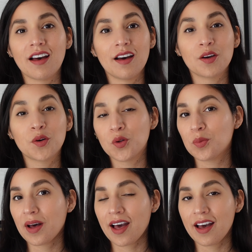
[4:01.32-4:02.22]
a cool
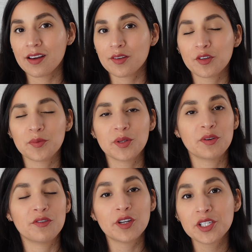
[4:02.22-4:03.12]
pack from the
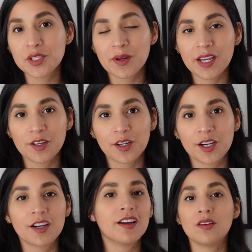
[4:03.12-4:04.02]

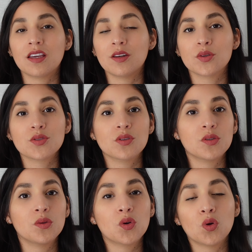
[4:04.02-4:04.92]
refrigerator. You can also
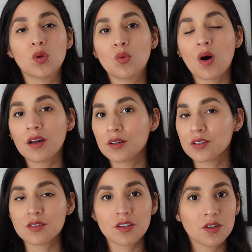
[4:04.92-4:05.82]
do cool water
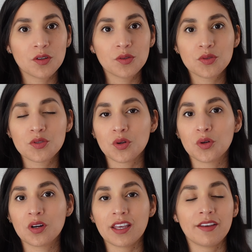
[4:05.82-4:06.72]
soaks
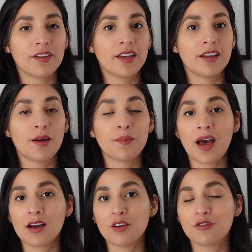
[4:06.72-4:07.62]
or even a
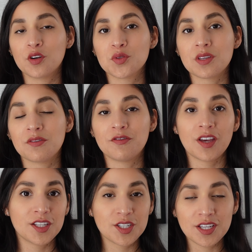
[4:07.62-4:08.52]
pack of frozen
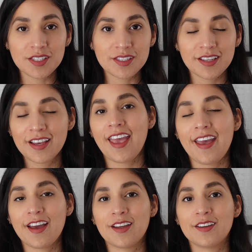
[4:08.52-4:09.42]
veggies.
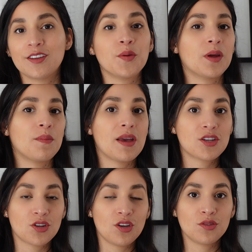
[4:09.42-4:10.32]
And you want to make
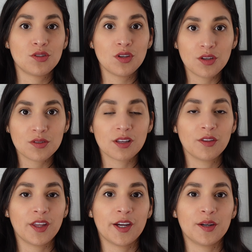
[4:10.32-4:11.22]
sure you do use a
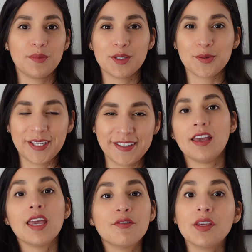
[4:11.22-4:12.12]
layer in between.
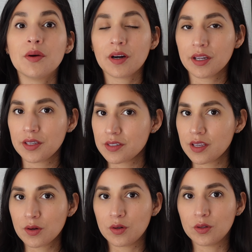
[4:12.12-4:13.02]
If you are
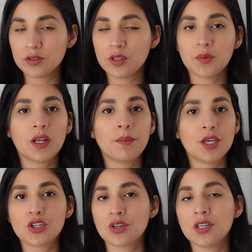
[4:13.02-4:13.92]
using cold, you want to make
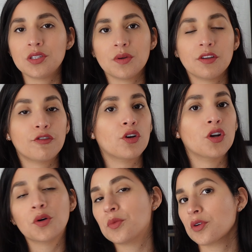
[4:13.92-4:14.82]
sure you do it for
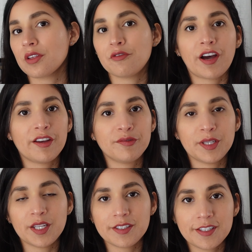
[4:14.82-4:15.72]
no more than 5
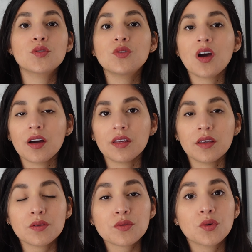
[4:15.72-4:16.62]
minutes. Do not
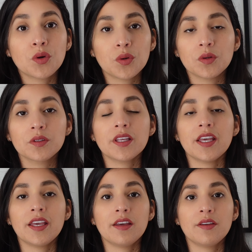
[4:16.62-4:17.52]
use cold
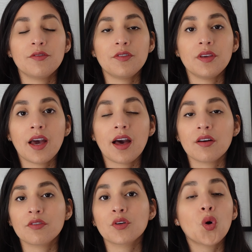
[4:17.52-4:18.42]
if you
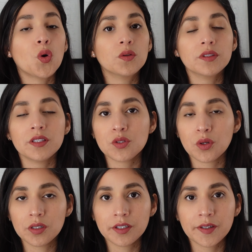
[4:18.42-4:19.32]
have cold
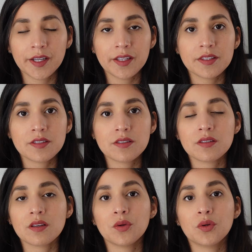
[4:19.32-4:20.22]

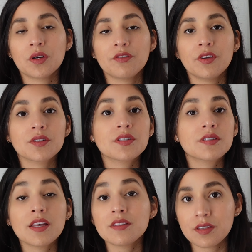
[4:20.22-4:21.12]
intolerance or if you're
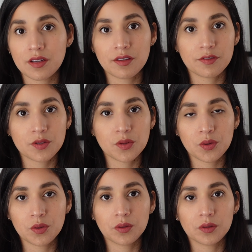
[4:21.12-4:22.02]
sensitive to
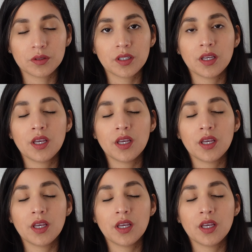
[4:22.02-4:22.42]
cold,